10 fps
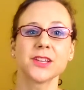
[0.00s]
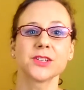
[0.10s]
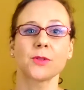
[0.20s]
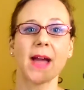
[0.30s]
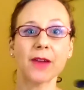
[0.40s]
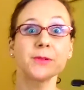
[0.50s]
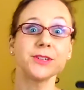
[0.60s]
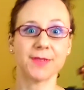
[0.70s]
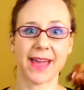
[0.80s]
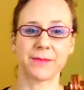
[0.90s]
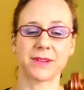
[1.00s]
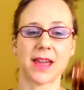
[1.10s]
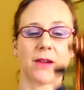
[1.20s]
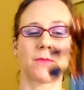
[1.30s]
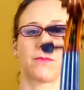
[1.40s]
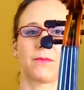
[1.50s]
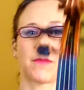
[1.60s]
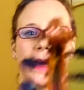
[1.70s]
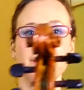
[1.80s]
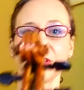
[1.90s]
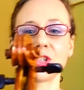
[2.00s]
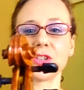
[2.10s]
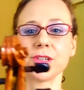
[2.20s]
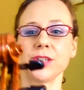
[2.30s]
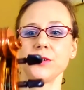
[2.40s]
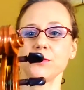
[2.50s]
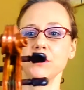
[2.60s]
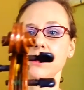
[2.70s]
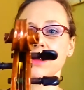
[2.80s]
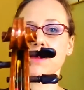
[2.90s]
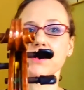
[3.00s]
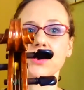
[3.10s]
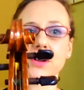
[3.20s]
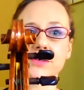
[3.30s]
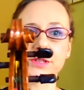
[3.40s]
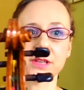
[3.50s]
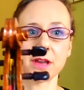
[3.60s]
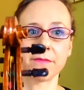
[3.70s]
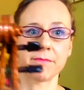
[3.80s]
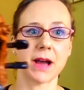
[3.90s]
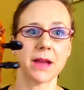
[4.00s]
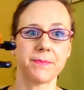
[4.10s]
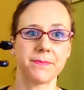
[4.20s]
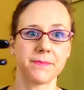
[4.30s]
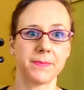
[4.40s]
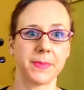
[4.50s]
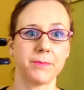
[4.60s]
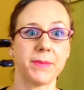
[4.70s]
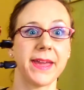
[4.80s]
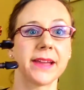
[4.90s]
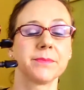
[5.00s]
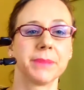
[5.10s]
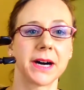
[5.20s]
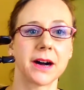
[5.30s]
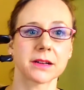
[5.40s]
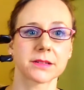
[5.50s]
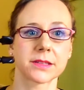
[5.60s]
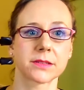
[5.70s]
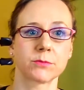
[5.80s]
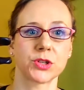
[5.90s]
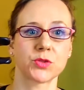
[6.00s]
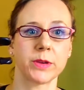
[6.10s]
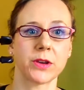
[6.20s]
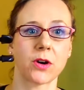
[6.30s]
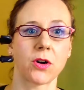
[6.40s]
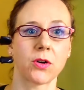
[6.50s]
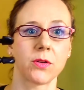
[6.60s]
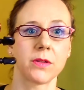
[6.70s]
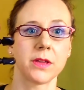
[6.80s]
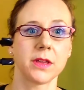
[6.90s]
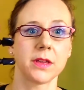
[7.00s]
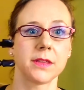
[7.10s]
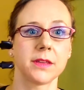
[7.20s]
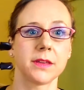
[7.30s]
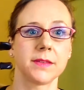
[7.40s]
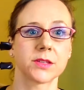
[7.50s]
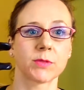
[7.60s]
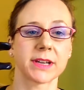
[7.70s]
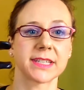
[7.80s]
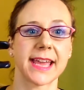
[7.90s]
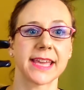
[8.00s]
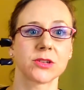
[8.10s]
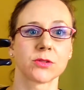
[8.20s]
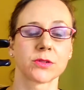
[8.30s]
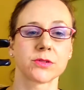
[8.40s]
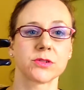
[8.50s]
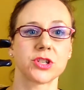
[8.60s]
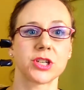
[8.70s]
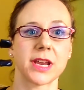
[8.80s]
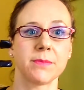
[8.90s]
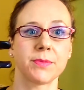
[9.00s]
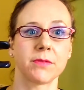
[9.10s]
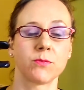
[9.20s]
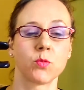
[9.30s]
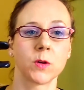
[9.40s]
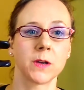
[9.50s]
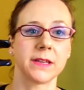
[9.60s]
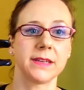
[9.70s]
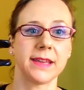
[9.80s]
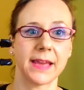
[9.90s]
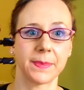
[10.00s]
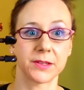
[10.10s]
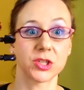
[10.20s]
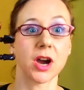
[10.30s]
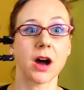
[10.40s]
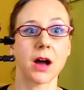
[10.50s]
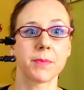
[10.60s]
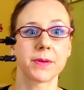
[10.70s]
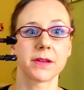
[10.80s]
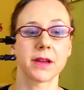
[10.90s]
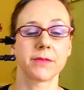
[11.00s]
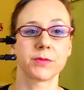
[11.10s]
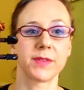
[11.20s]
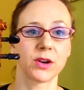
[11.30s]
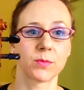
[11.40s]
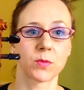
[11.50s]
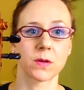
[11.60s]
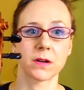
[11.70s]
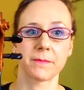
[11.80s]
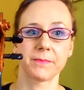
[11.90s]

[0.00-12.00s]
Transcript: So how do we do that? I'm going to show you an up close of my peg box, which we call this rectangular shape of wood at the top of the fingerboard.